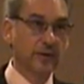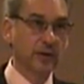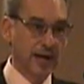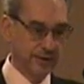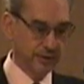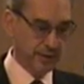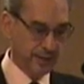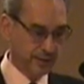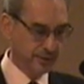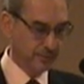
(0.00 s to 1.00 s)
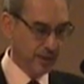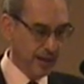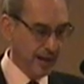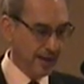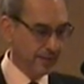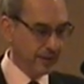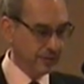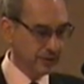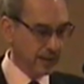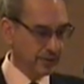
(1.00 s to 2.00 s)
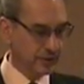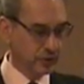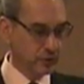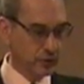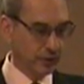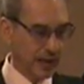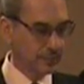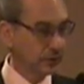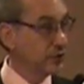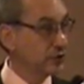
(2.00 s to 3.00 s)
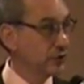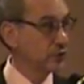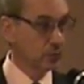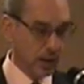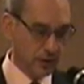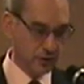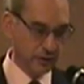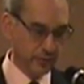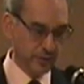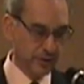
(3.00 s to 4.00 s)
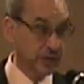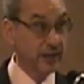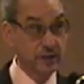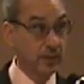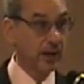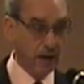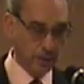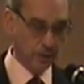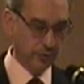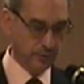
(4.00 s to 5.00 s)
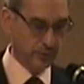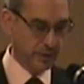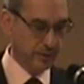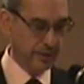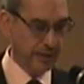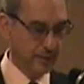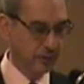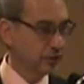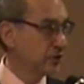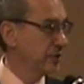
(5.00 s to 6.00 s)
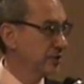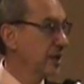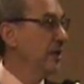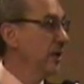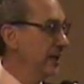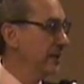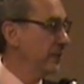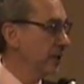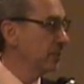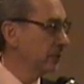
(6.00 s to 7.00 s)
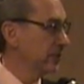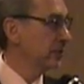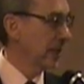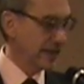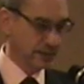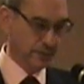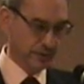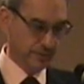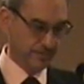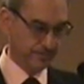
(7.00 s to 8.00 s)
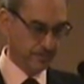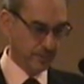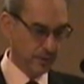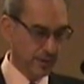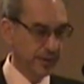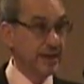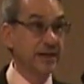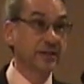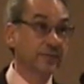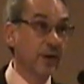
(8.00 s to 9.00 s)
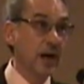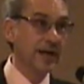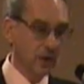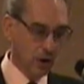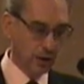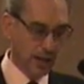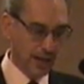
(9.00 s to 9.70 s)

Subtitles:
in the United States. And these constitutional abolitionists were harshly criticized by other libertarian abolitionists in their political activism. Yet, defying all